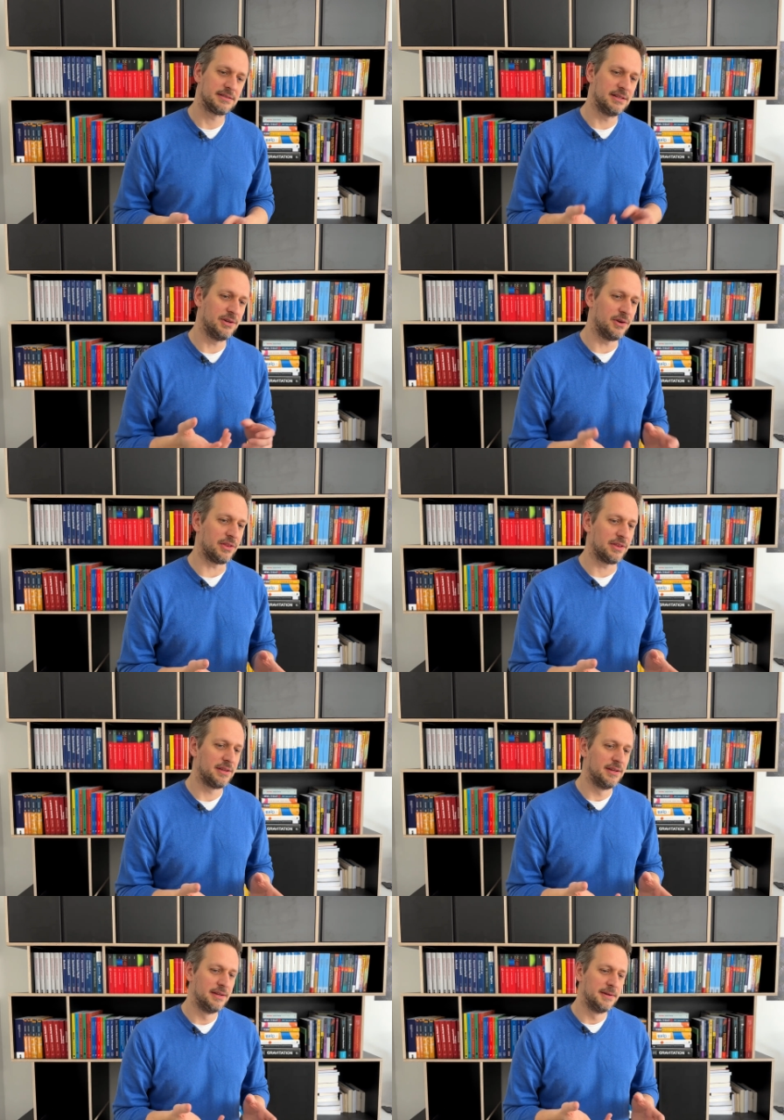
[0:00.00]
than Earth.
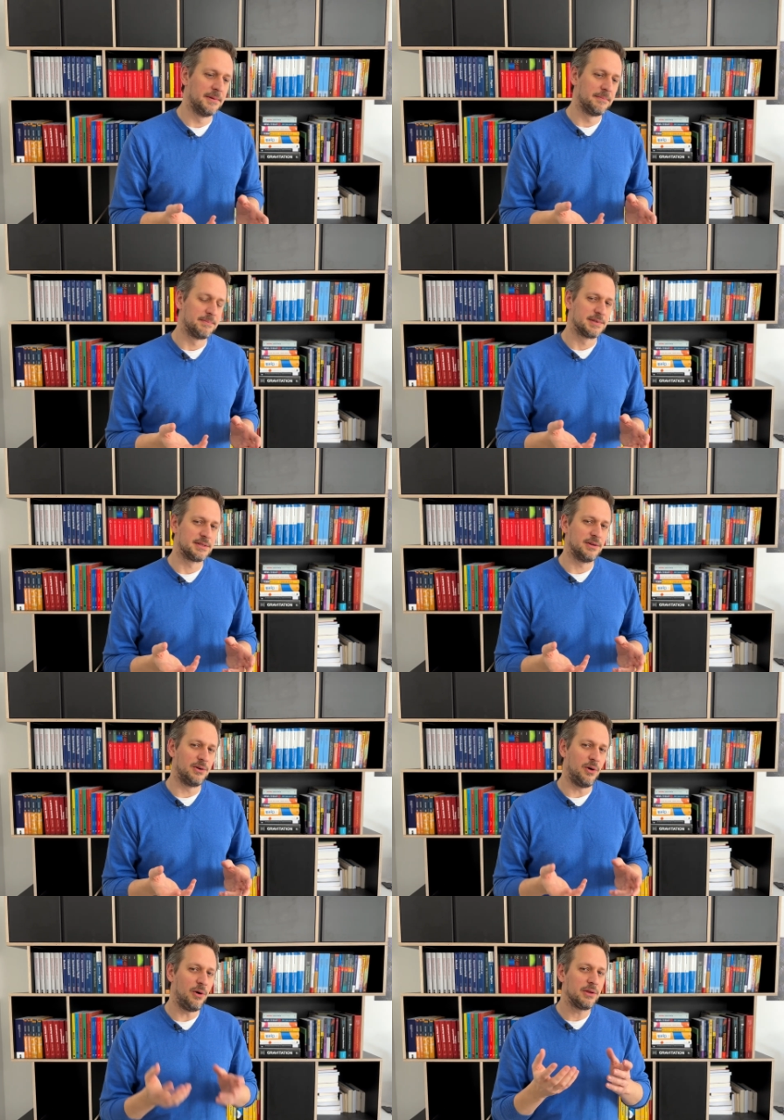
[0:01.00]

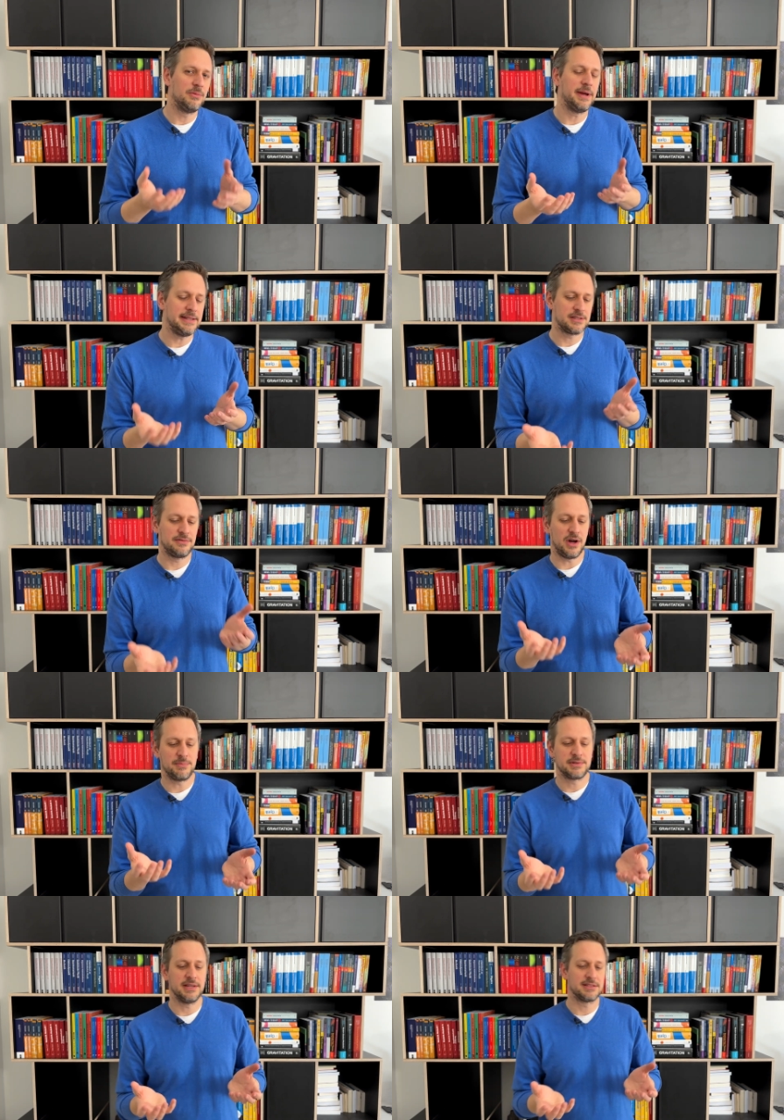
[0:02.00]
So all the weights of
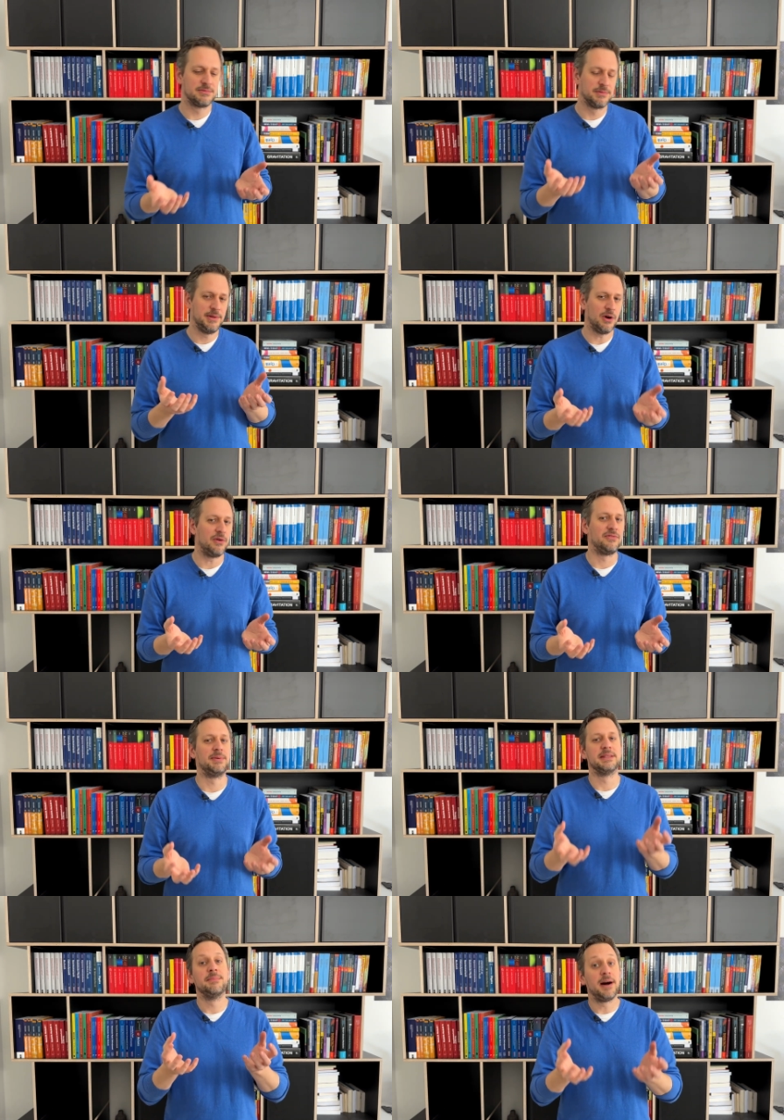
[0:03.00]
objects would be off,
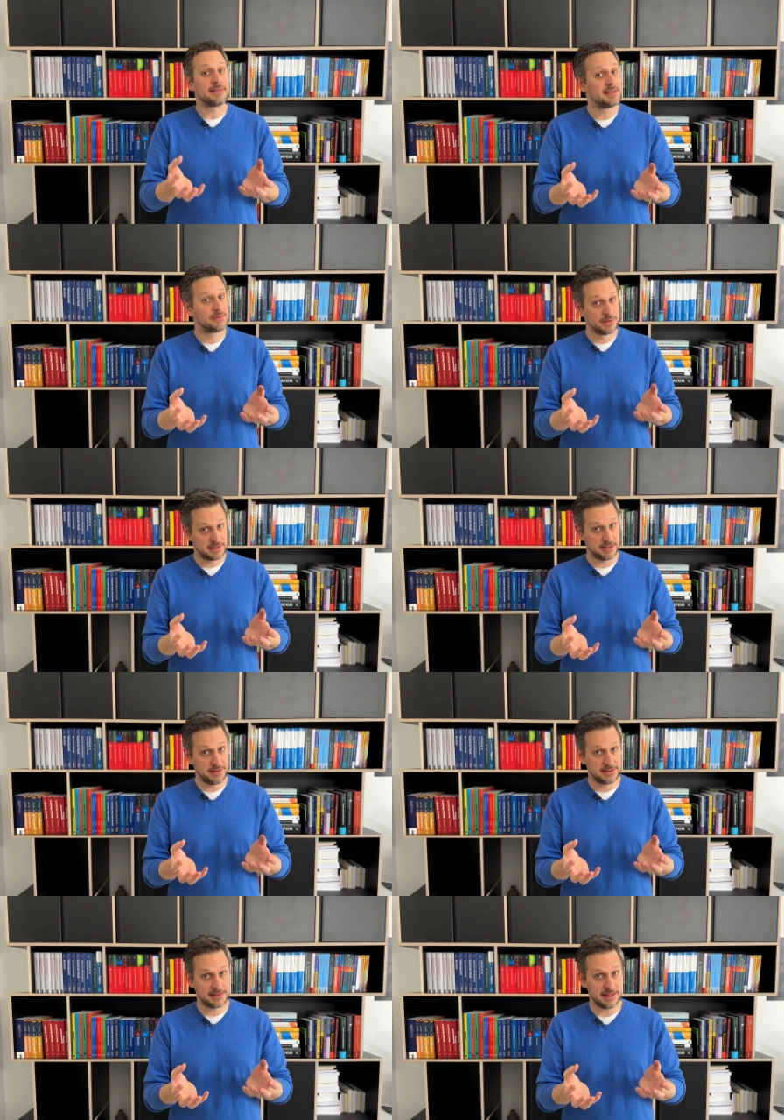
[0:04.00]
but the masses would still
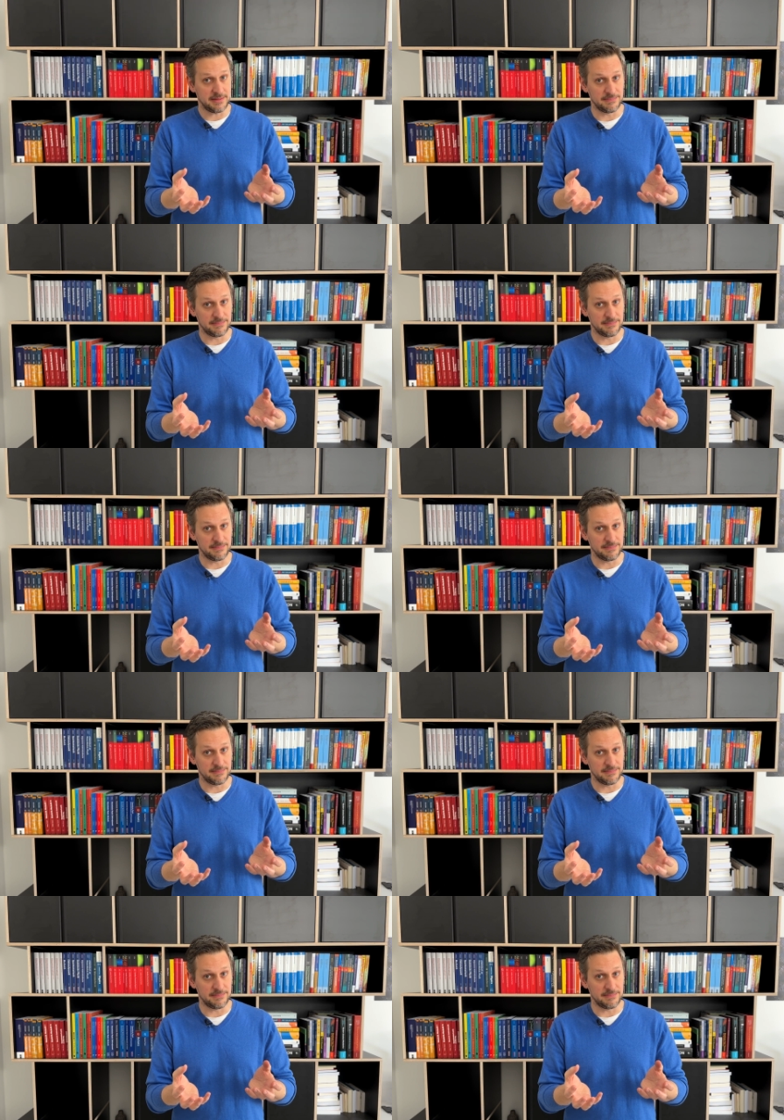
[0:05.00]
be the same.